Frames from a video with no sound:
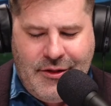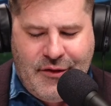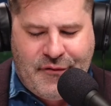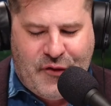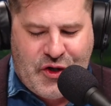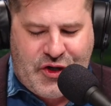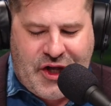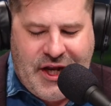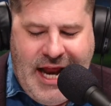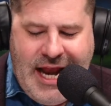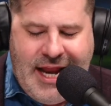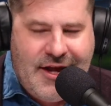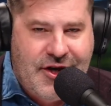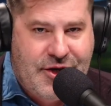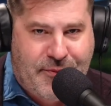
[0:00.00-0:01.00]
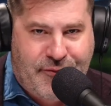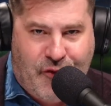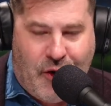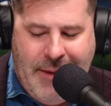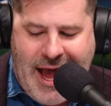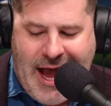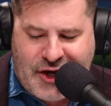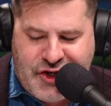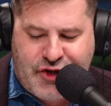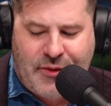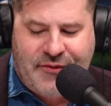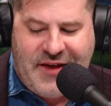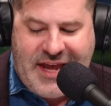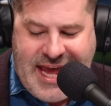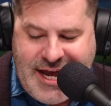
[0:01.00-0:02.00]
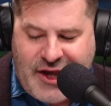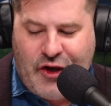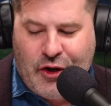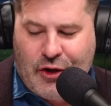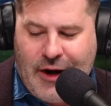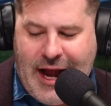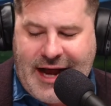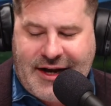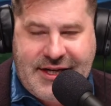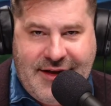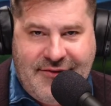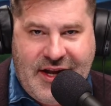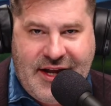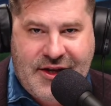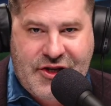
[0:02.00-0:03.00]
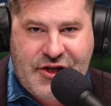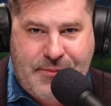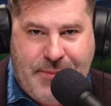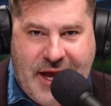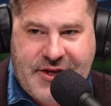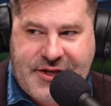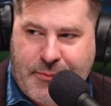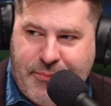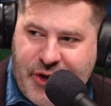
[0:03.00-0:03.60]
the first Canadian to perform extravehicular activity in space.